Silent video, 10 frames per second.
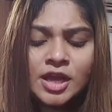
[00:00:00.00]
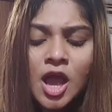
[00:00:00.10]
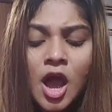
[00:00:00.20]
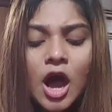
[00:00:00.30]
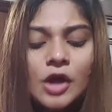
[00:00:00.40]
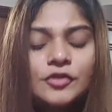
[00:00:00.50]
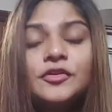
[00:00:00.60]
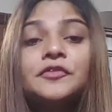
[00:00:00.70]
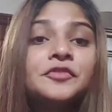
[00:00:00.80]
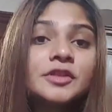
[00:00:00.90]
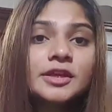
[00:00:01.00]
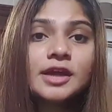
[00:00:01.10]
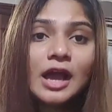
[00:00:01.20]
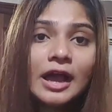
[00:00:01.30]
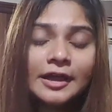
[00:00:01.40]
And out of
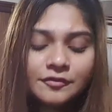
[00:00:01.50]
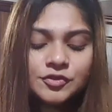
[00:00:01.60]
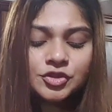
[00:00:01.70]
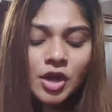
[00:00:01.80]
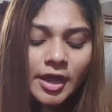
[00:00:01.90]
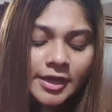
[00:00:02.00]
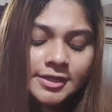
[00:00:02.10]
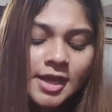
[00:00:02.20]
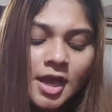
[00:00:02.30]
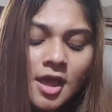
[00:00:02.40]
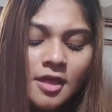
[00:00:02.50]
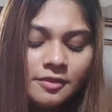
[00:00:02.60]
everything I've tried,